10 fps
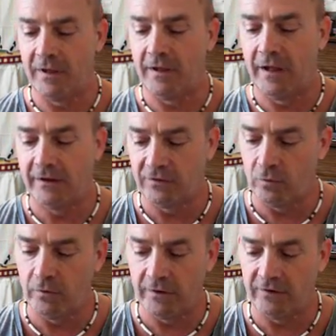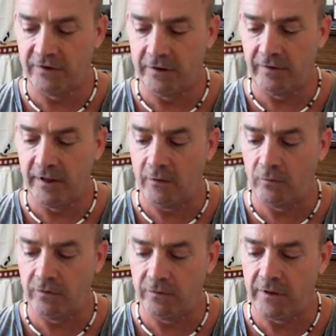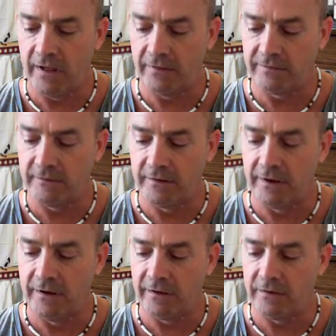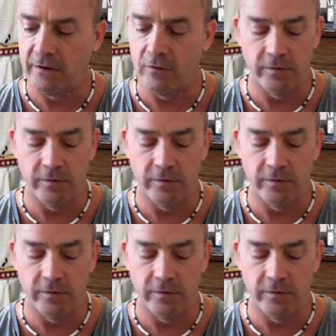I just wanted to share that with you guys and let you know